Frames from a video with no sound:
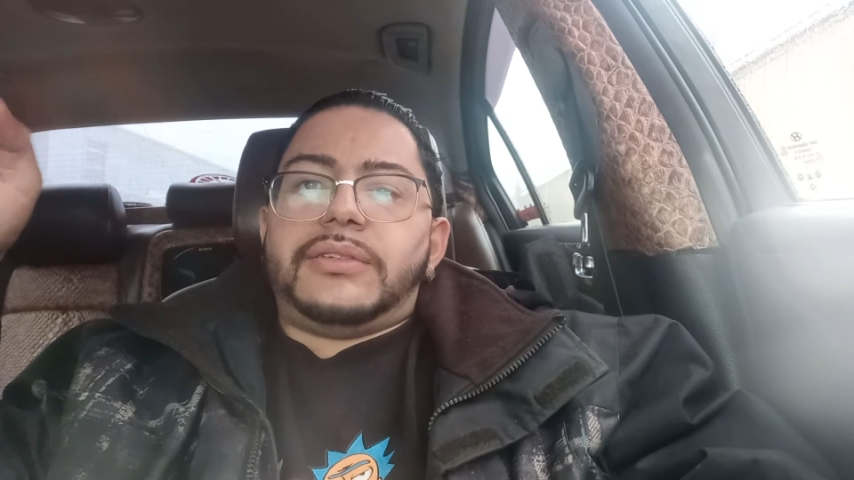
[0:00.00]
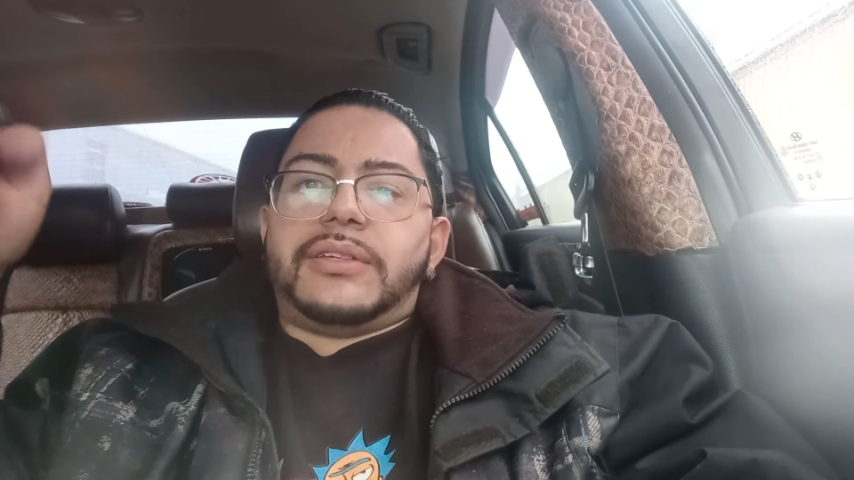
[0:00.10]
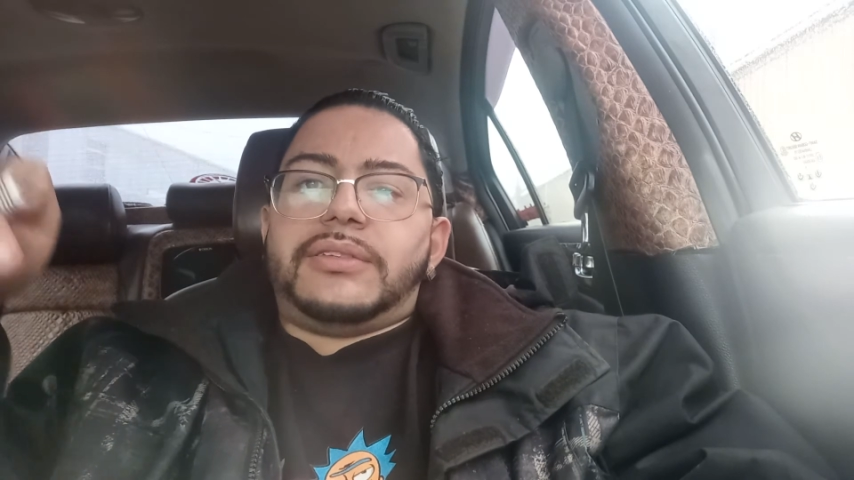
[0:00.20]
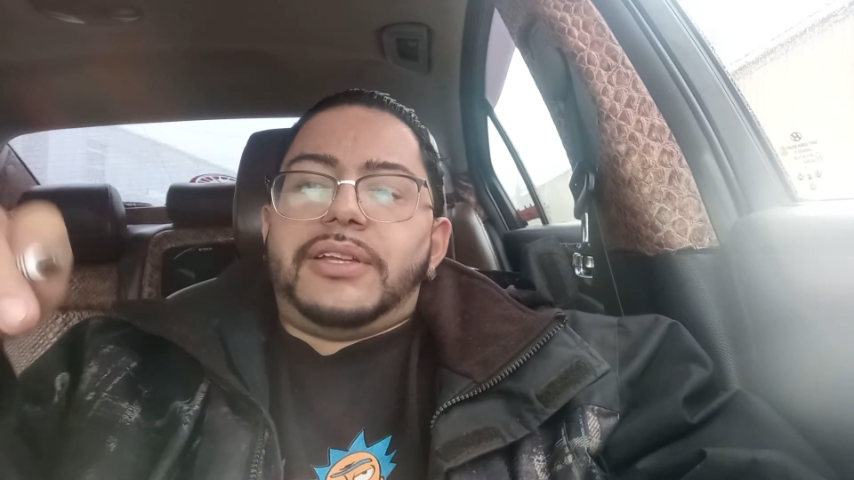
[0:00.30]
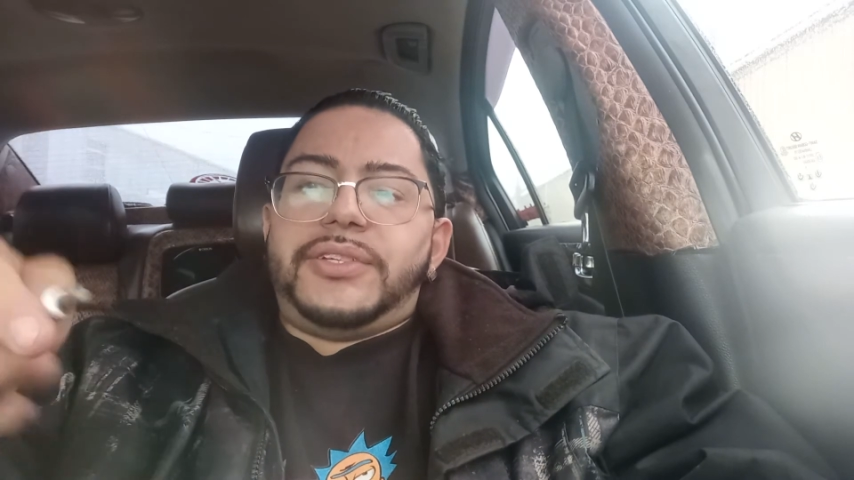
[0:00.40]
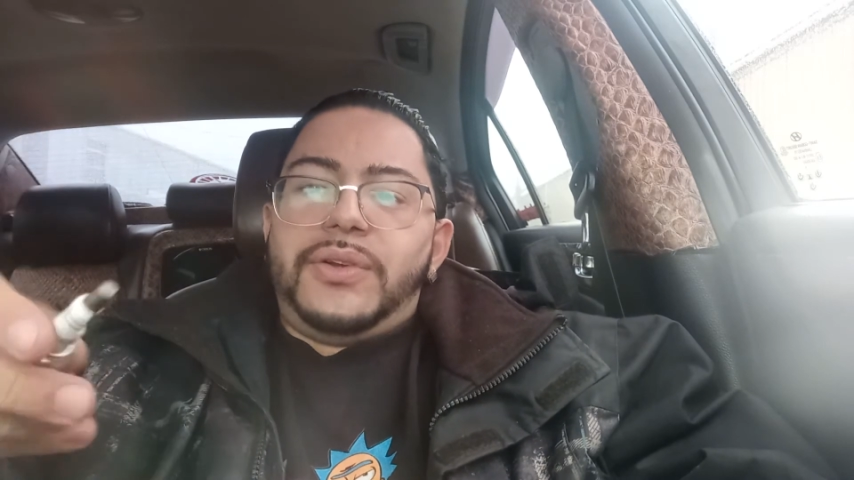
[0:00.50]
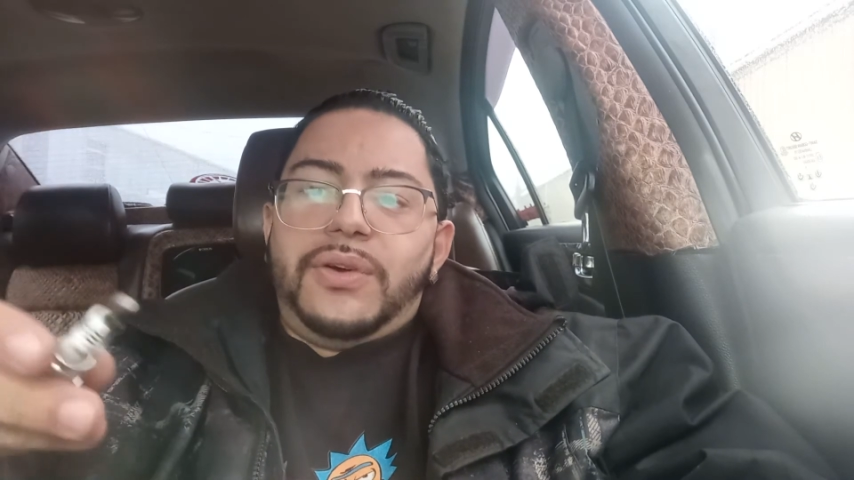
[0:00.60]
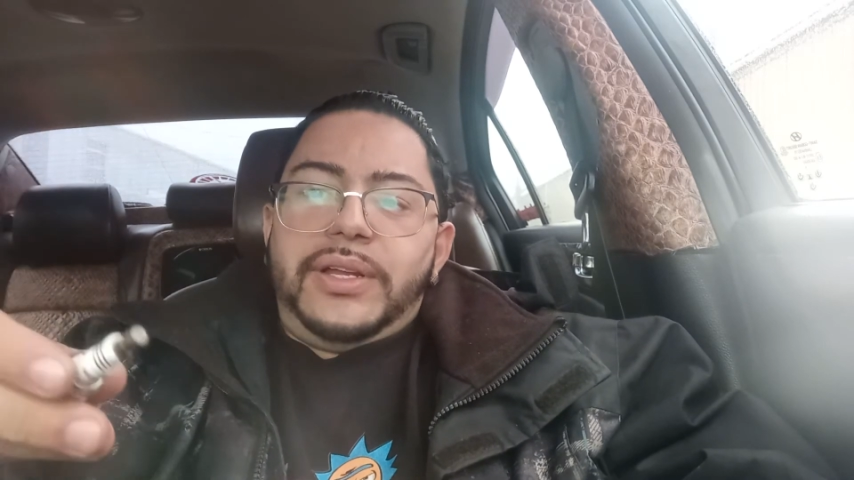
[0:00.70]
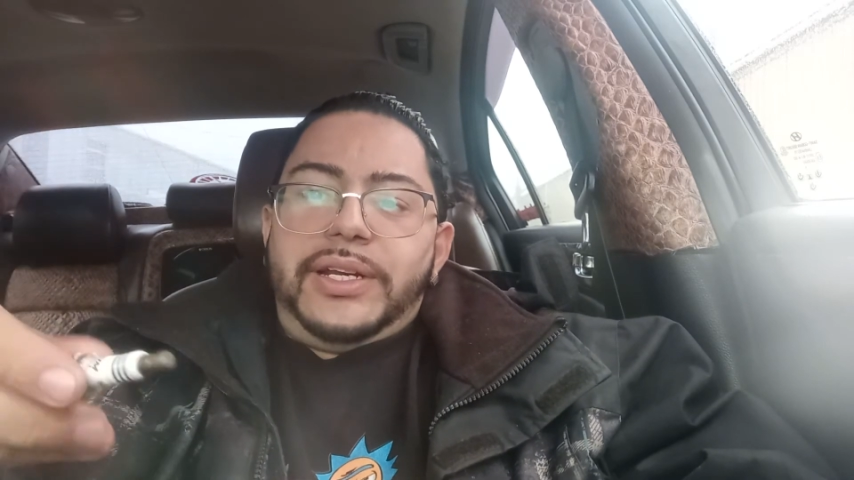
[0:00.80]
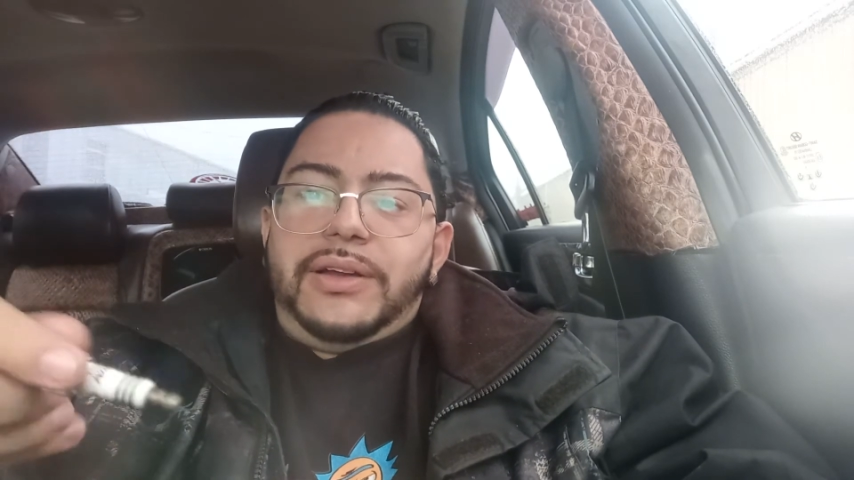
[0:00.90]
Just to let you
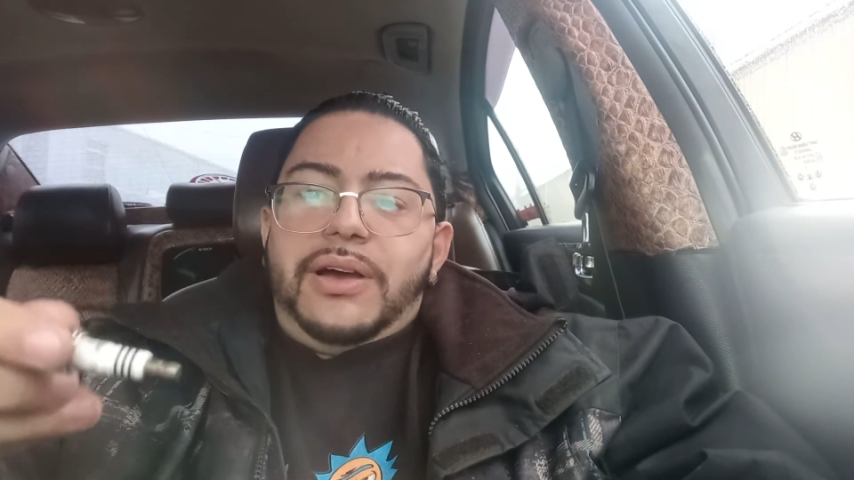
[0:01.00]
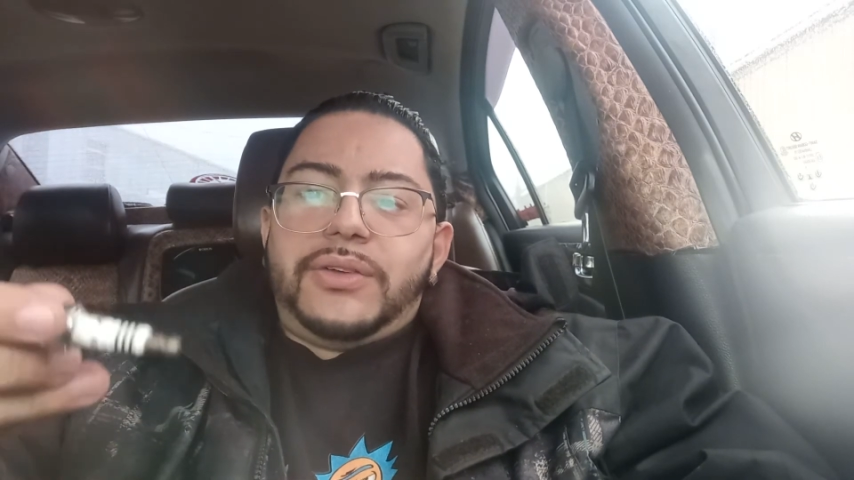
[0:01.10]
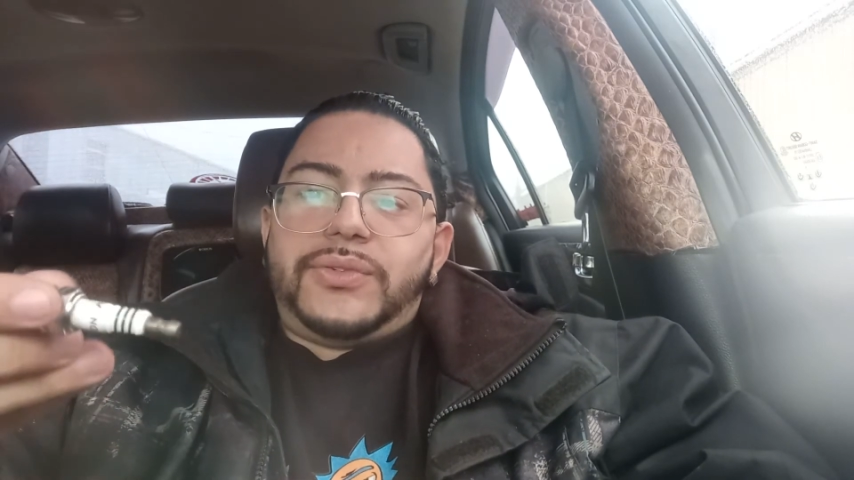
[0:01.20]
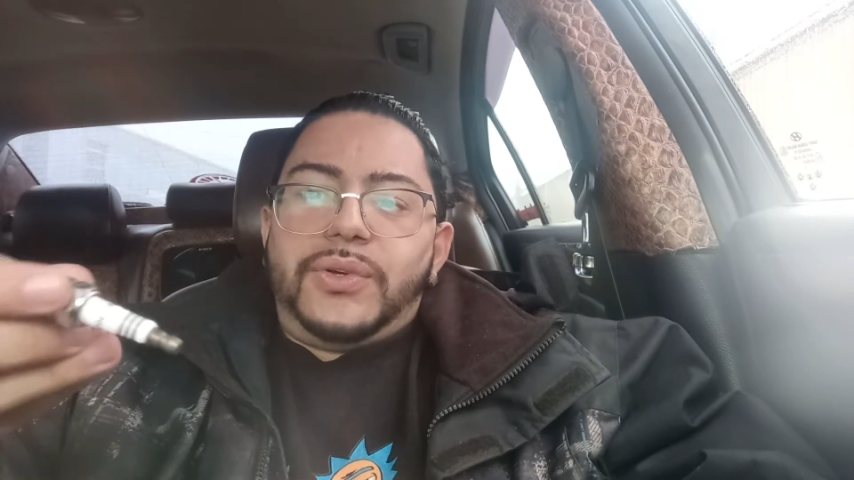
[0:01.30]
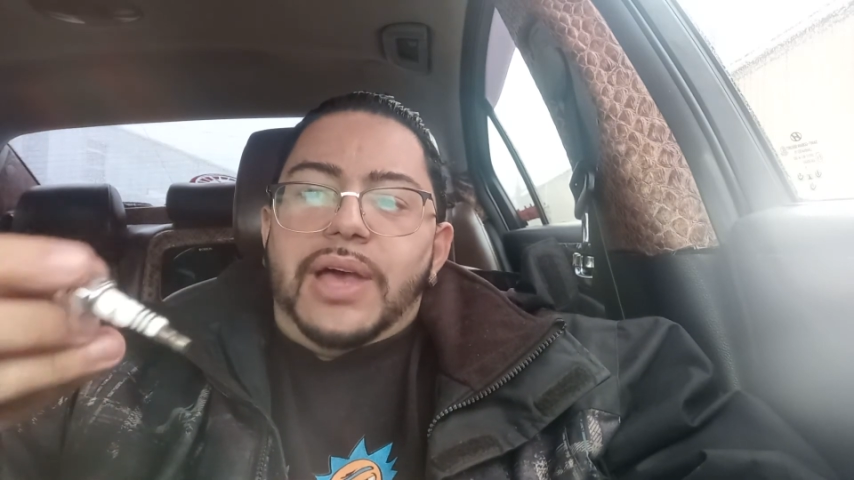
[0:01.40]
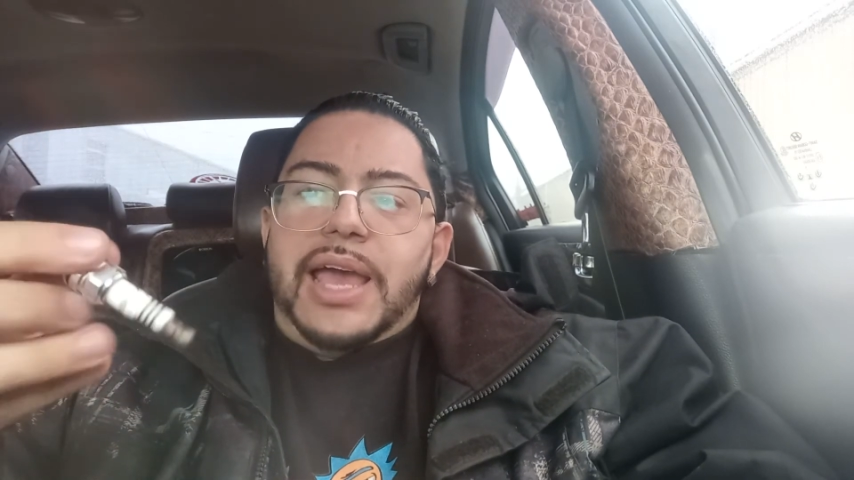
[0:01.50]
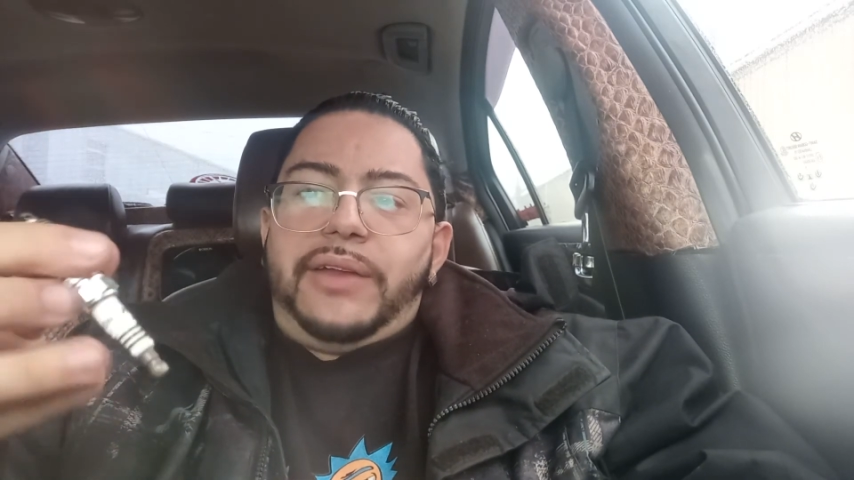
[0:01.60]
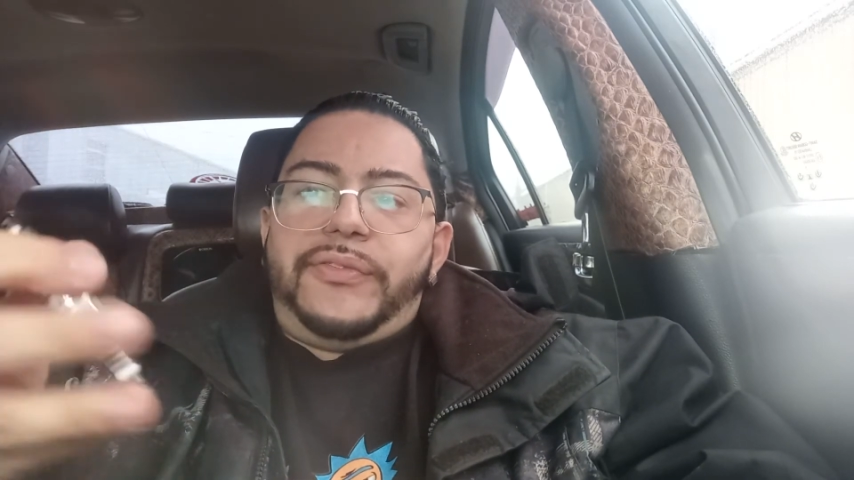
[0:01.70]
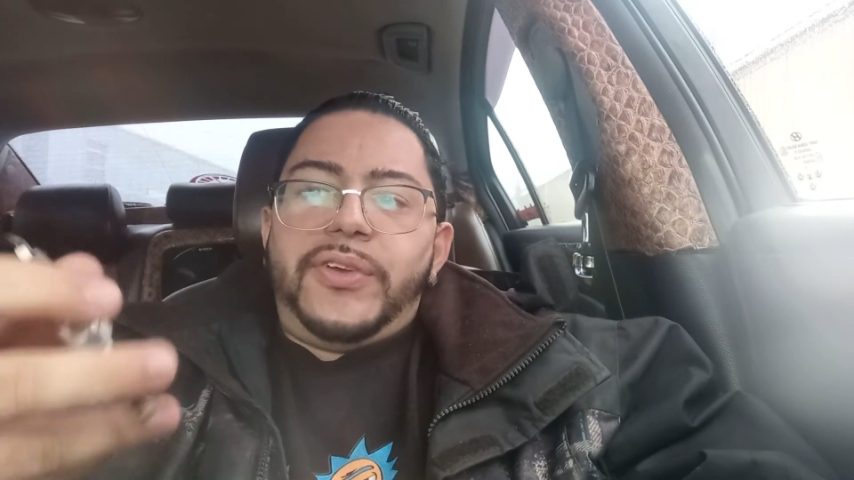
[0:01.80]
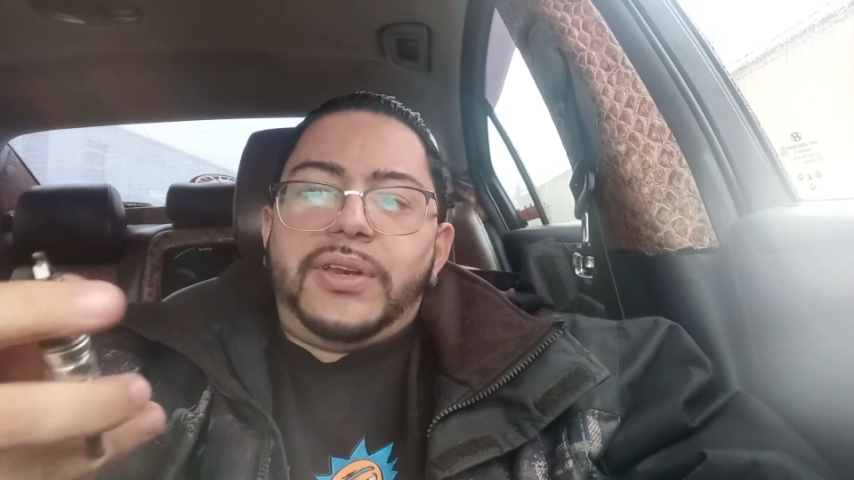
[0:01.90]
know. And then also, I had
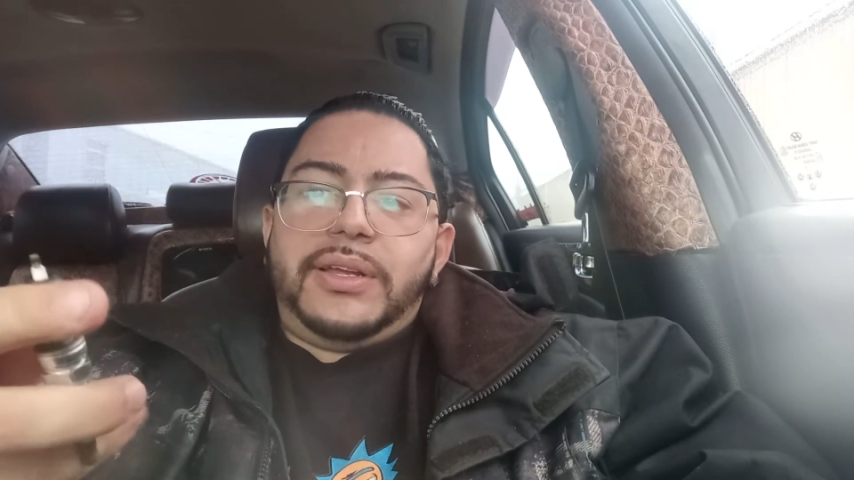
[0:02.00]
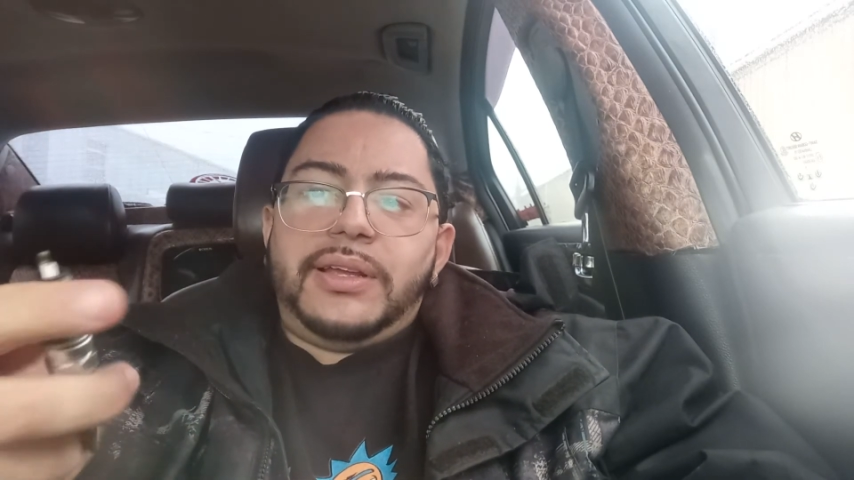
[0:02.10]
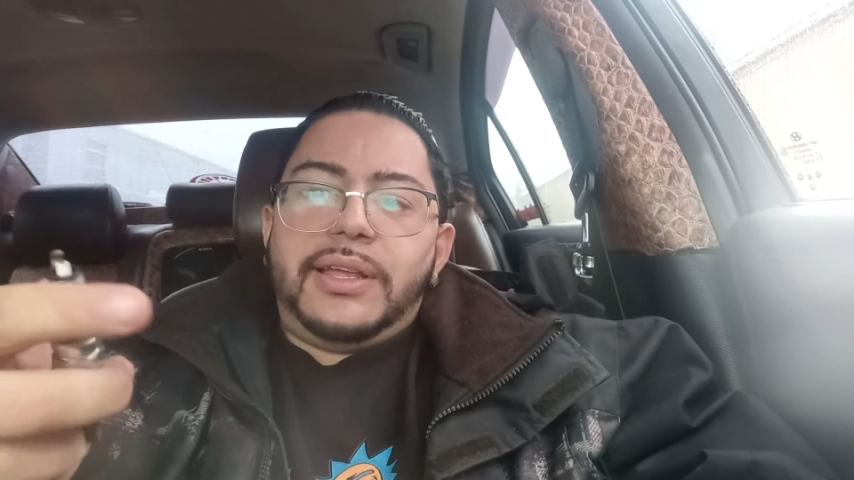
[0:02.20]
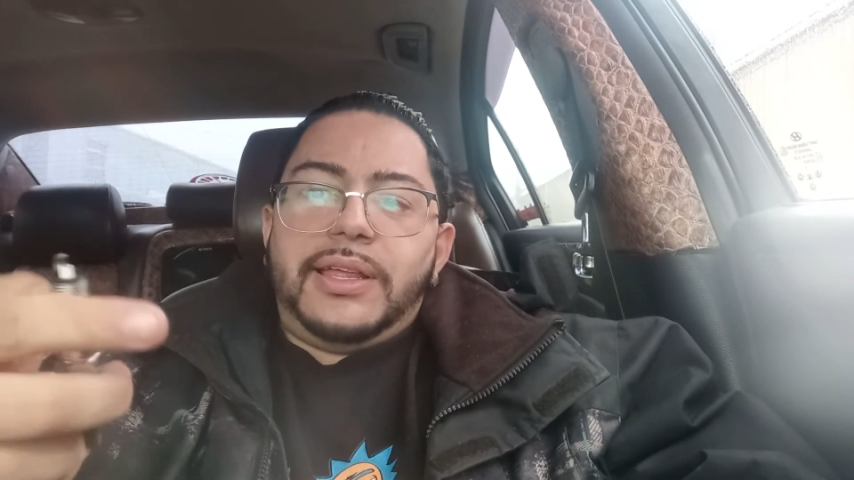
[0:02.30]
a feeling